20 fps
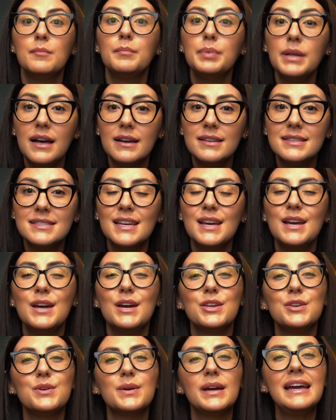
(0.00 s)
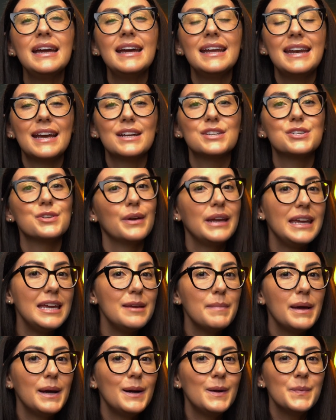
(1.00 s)
Plus, you can connect your
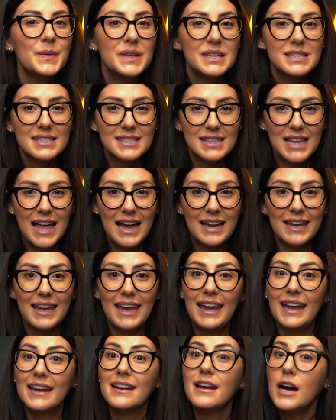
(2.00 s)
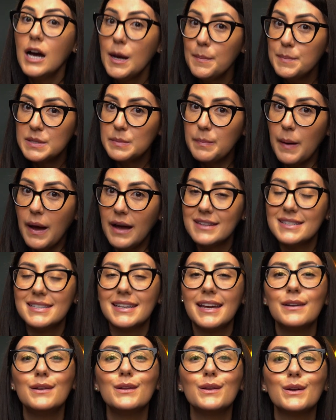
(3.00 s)
email, Slack, and HubSpot to
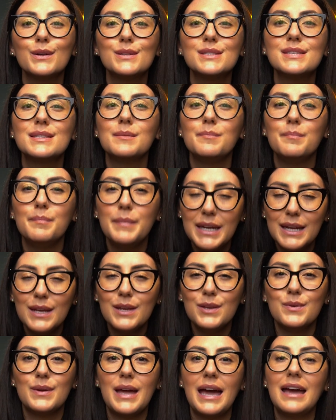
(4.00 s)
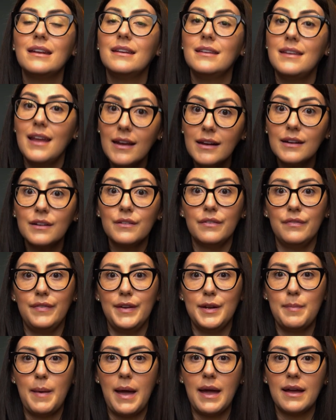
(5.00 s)
get alerts the minute you get negative
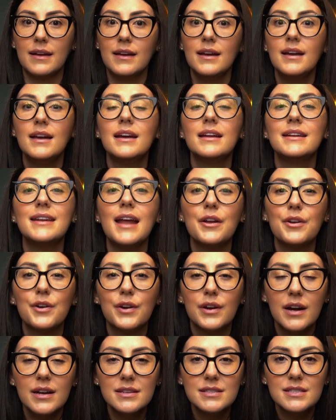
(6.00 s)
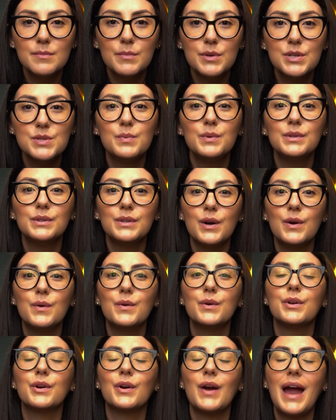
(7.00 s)
feedback. Now your customers will
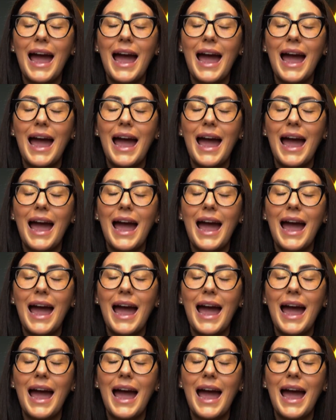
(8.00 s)
know you're